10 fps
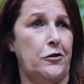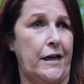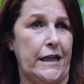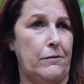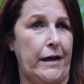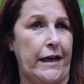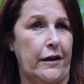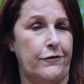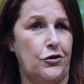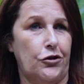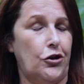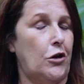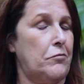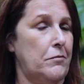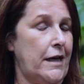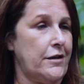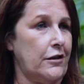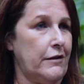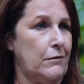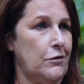that you may have took a compromise
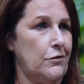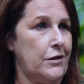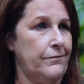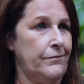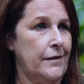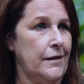agreement.